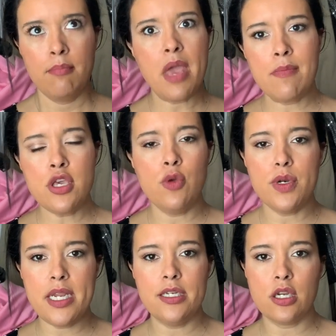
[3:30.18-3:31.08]
Maybe you
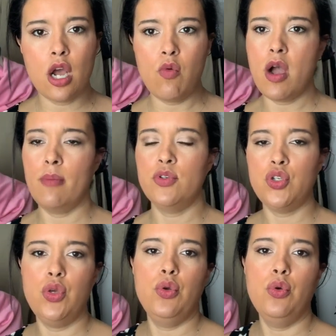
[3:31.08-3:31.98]
would need to go up
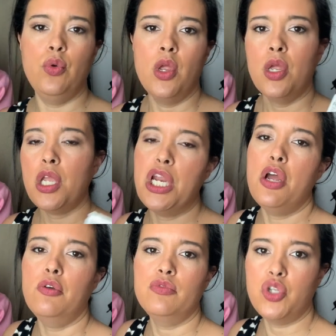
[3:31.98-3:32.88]
to, you
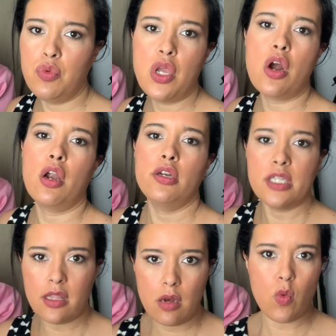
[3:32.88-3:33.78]
know, 2 yards
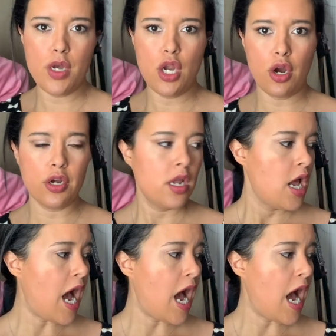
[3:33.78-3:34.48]
and then 1 yard.